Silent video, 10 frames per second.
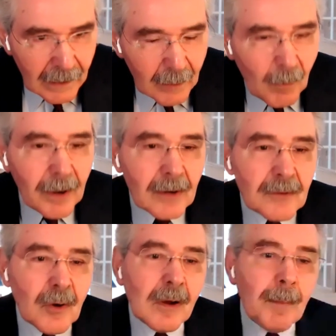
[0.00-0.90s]
He
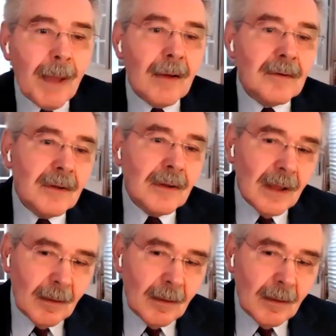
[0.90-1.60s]
wanted to talk about